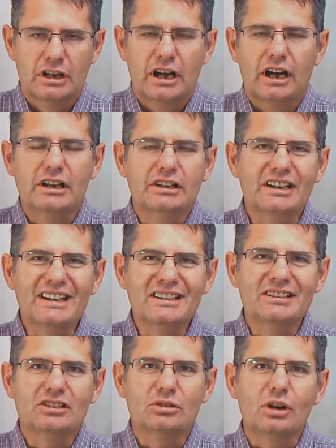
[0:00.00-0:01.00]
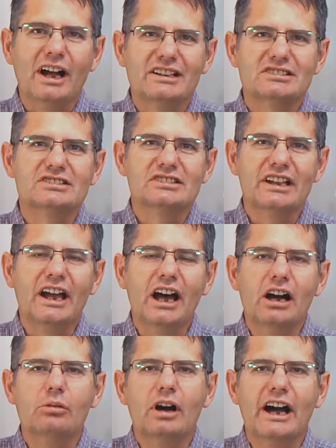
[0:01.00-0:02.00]
And in Christ
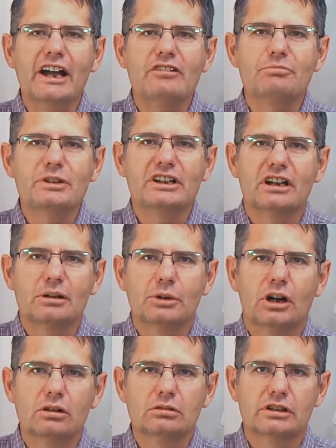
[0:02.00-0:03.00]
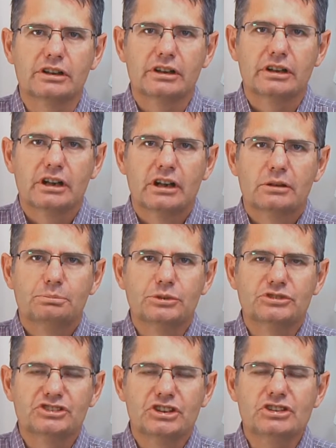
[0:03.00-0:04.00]
now, I have become holy.
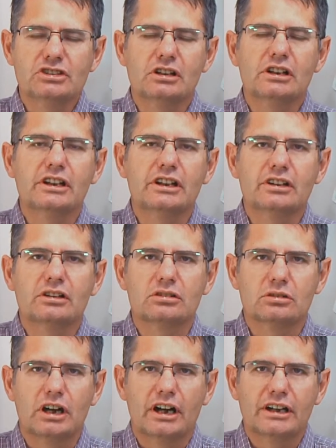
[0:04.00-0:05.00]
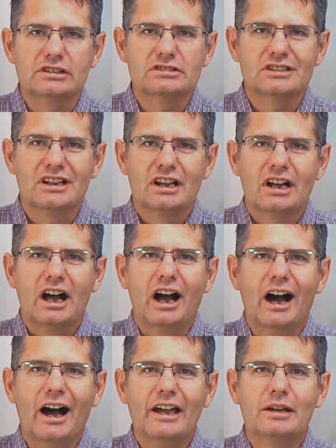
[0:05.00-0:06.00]
Positionally in Christ,
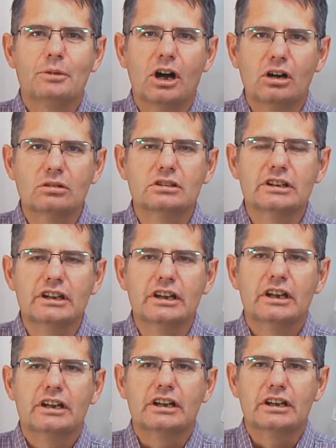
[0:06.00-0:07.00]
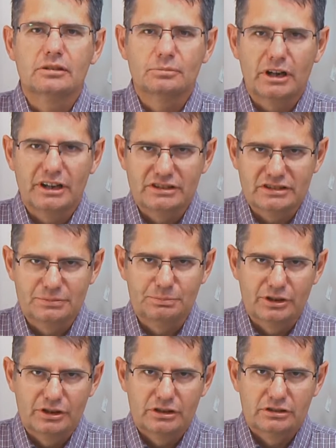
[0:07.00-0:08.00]
I am holy in my
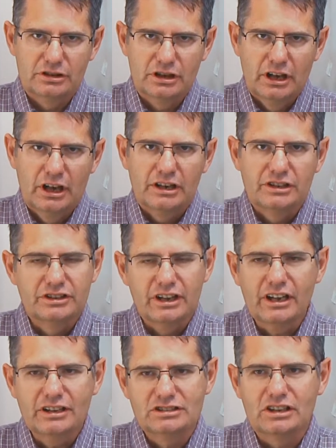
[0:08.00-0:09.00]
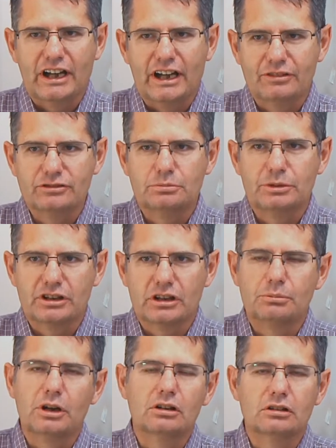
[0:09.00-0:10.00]
spirit. Yes, I have to
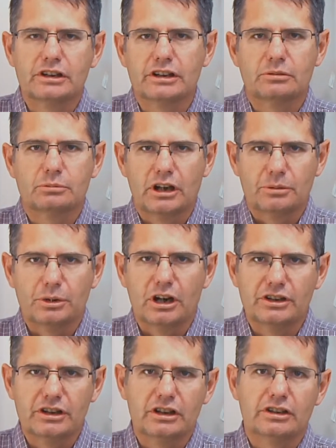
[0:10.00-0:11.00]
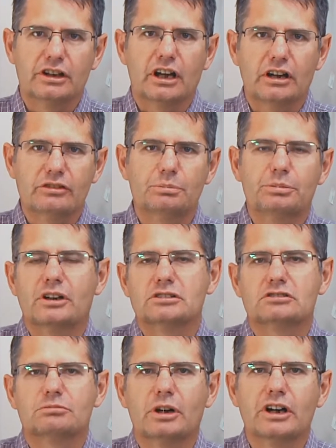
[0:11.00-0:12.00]
become holy in my body and the other parts
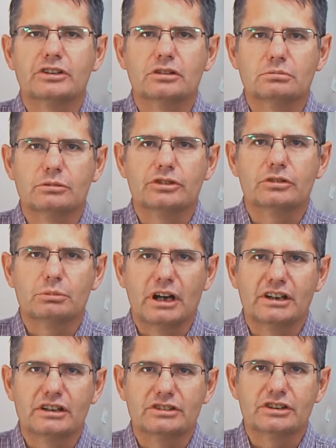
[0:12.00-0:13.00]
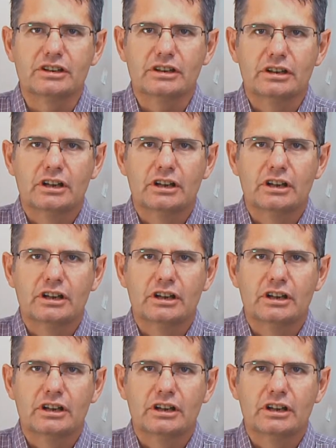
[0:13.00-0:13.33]
of my humanity.